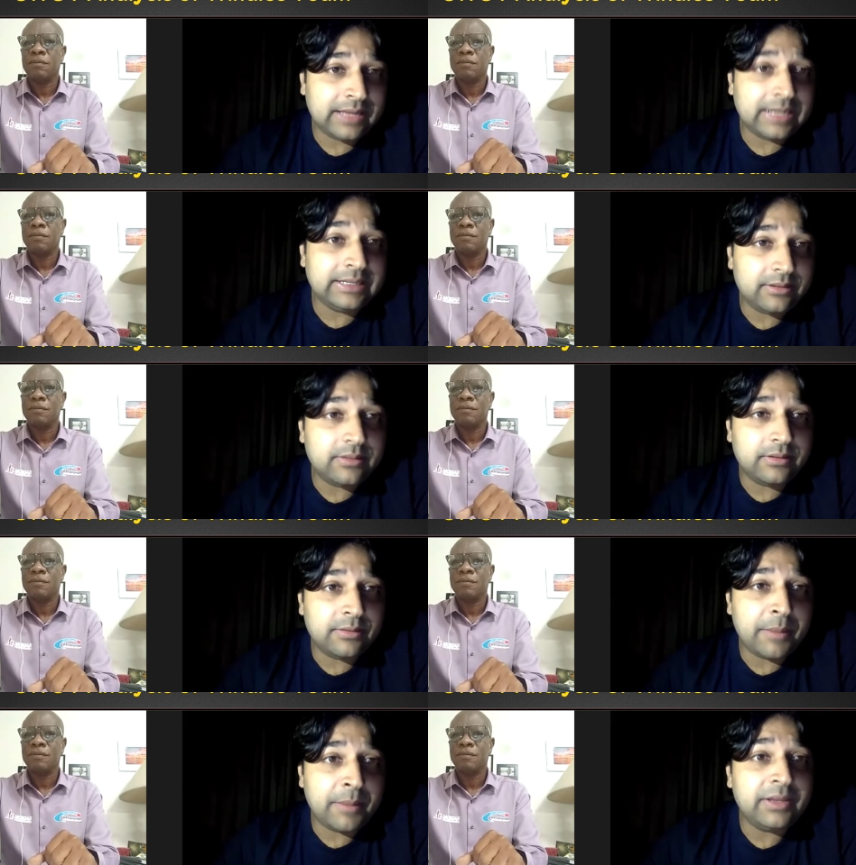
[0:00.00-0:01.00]
Speaker 1: And
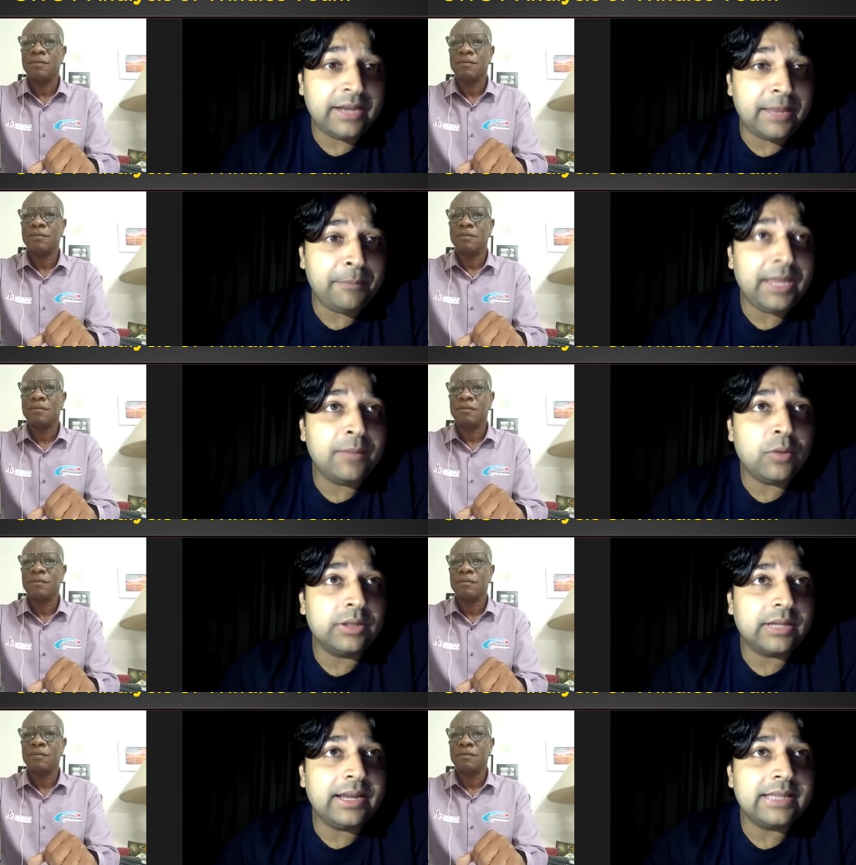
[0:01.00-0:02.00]
remember the name
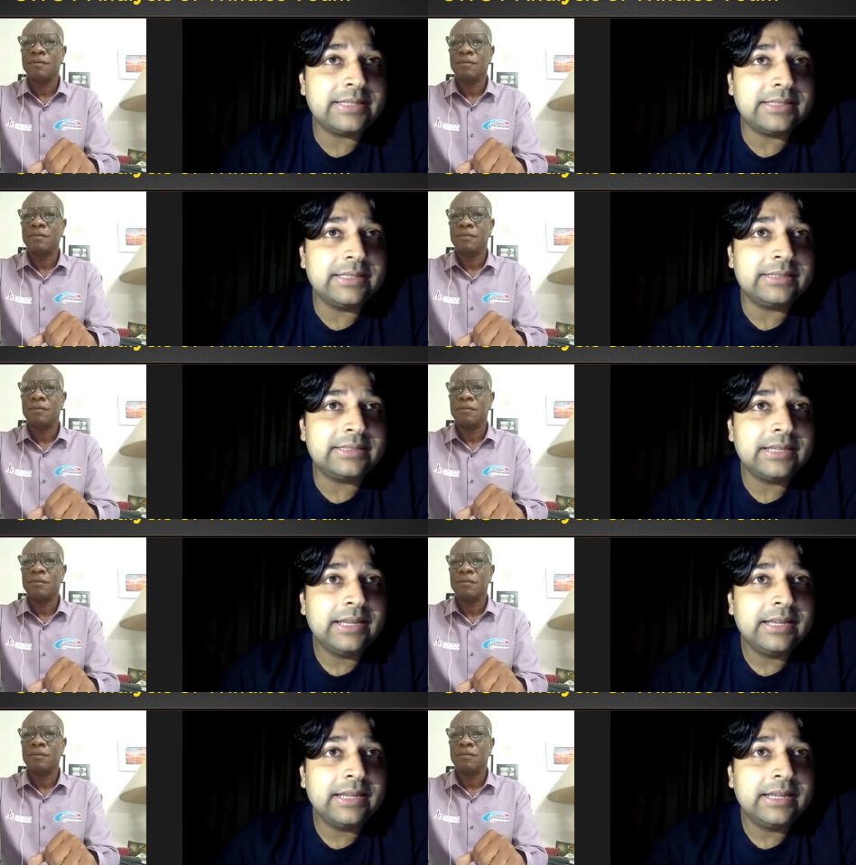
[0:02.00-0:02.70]
behemoth, unless this